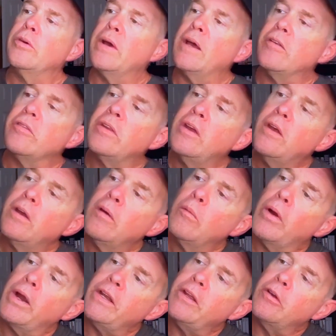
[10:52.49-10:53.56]
It has
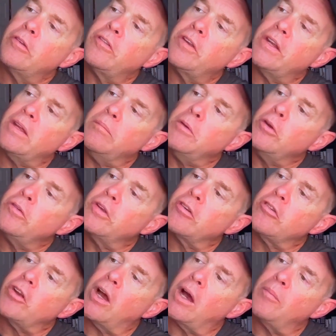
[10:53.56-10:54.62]
Radio City Music
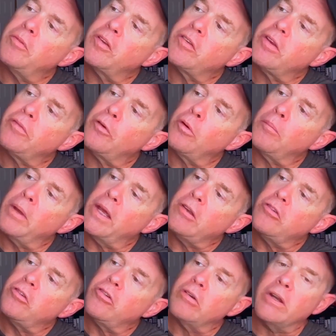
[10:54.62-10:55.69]
Shop, 64 Main
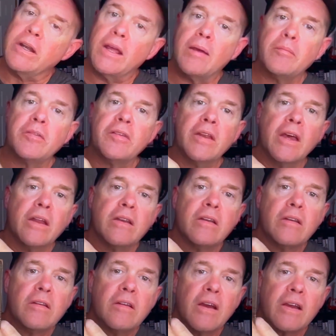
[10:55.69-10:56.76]
Street, Hempstead.
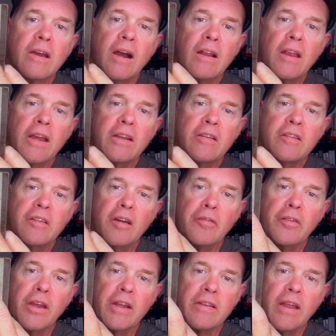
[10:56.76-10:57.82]
I like stuff
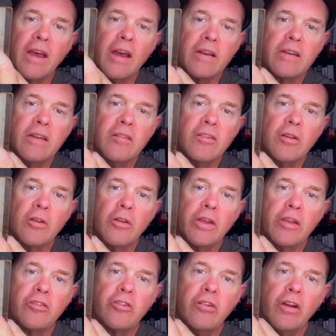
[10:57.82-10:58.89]
like that. Gives you a little
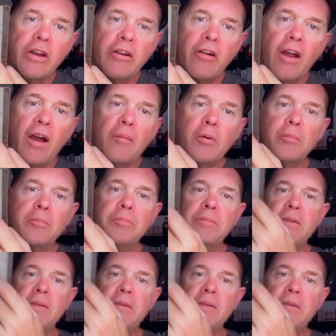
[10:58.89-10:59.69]
history on your album.